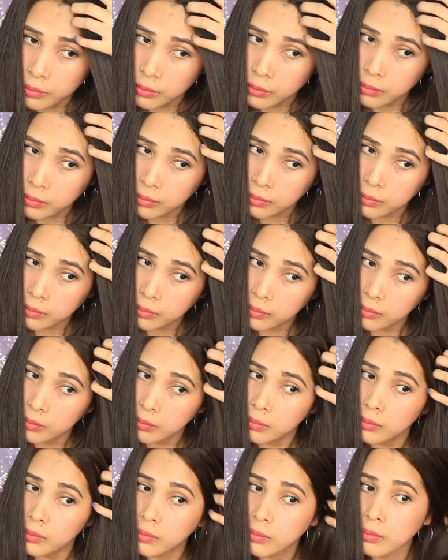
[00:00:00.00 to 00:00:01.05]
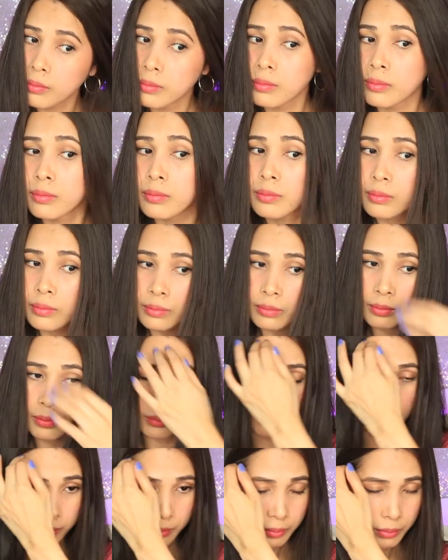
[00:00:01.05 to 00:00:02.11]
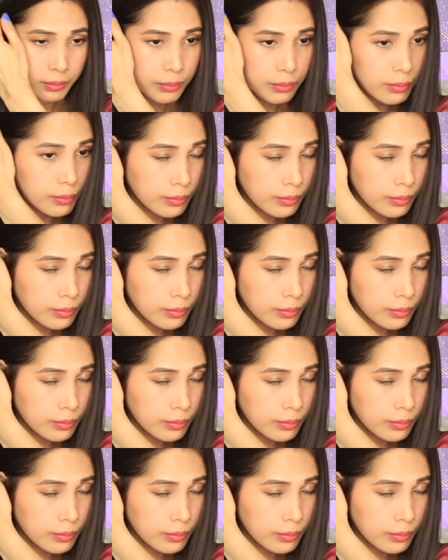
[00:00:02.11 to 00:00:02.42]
[no speech]